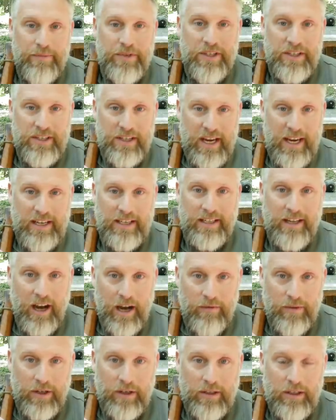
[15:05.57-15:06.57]
to take
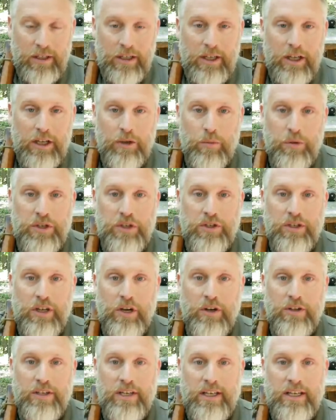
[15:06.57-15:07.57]
cover, which is
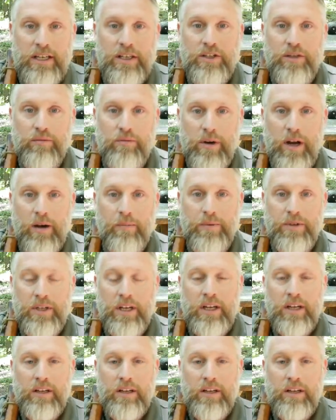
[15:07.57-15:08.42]
going to interrupt